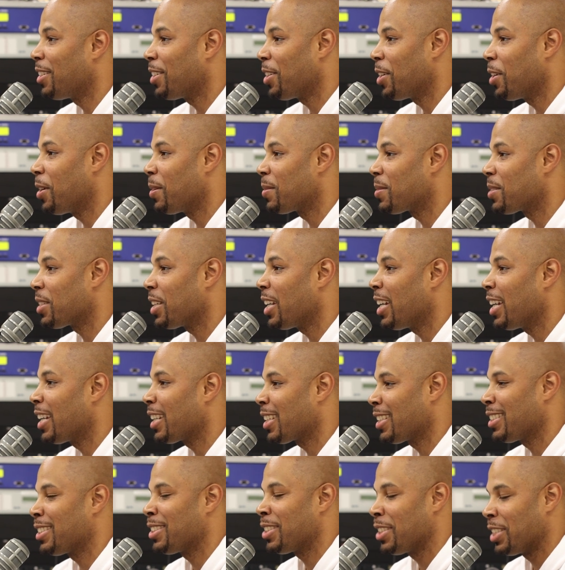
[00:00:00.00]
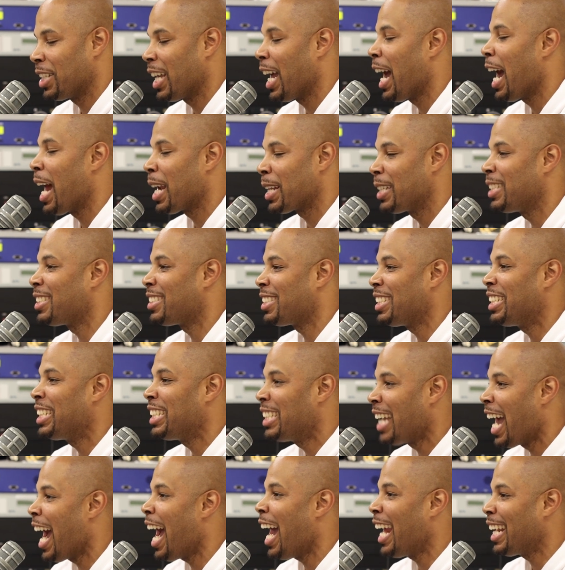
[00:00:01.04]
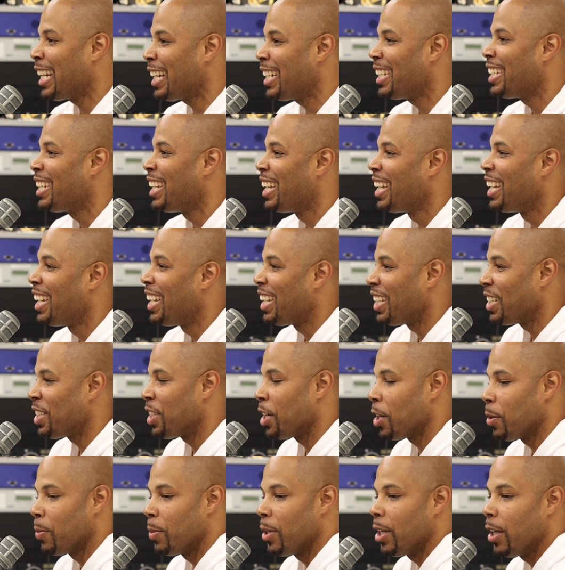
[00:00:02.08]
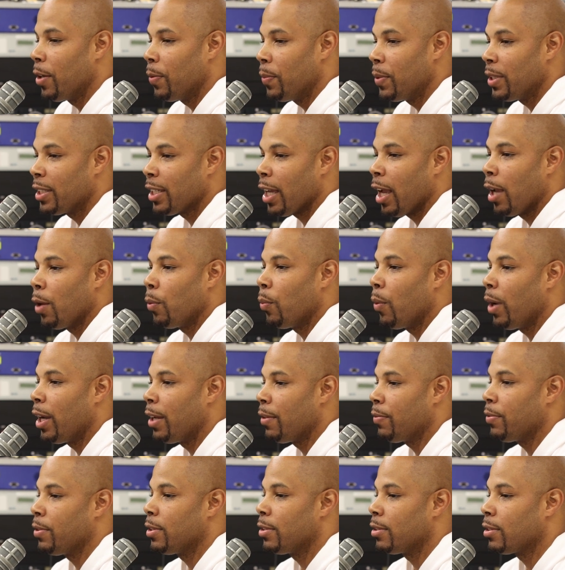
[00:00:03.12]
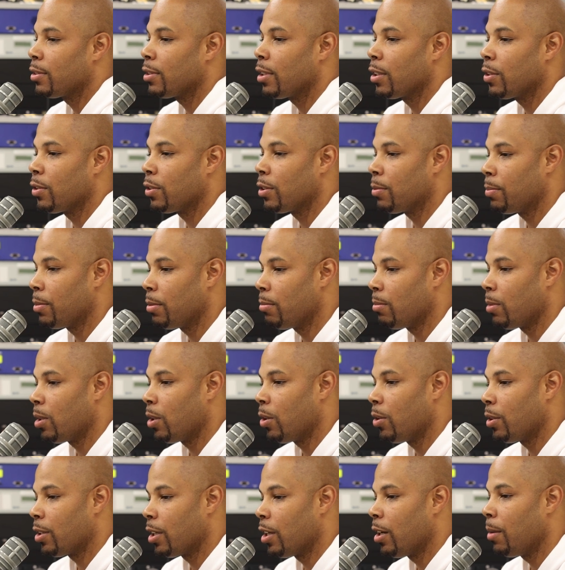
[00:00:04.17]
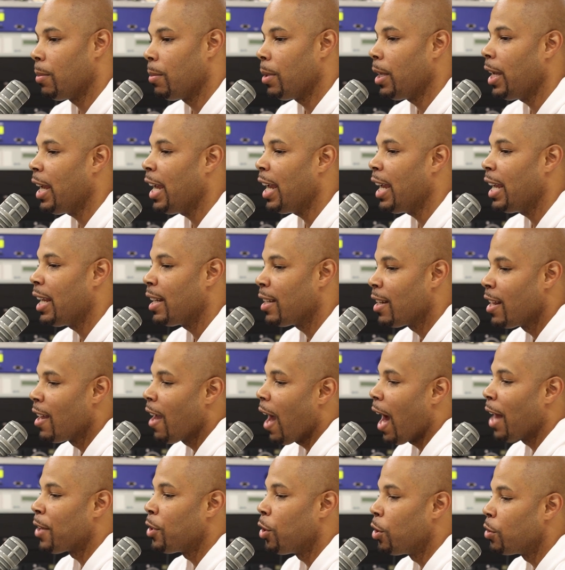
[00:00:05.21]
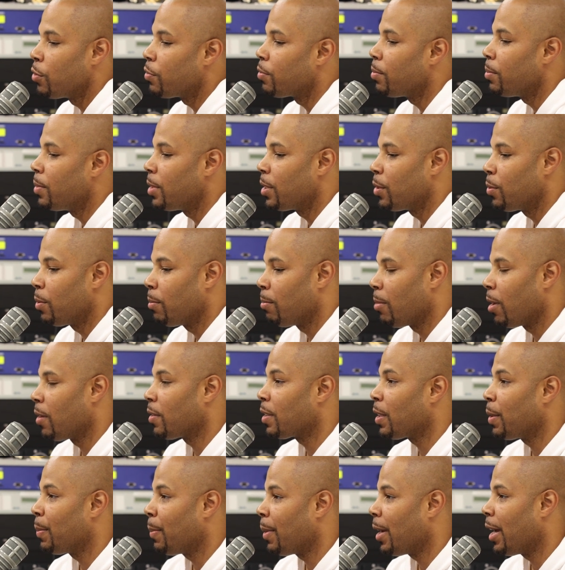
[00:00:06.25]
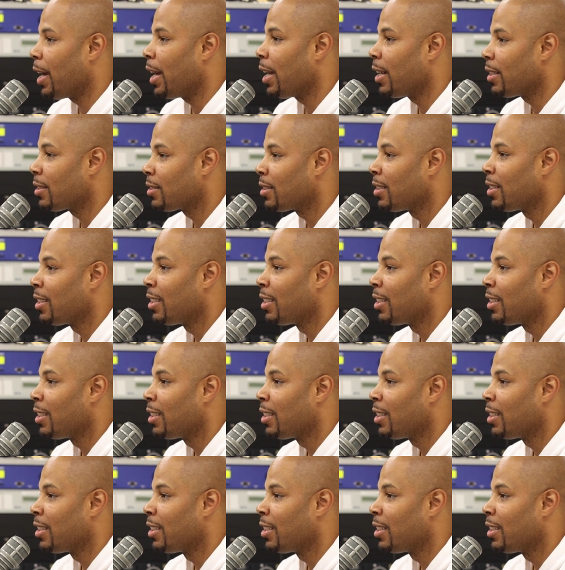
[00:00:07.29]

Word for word: For you know sure. what I'm saying? Because mm-hmm. she got it. She got it. Thank you. You know what I mean? We can't wait for this single to be blowing up. And I know you're familiar with Birthday Bash.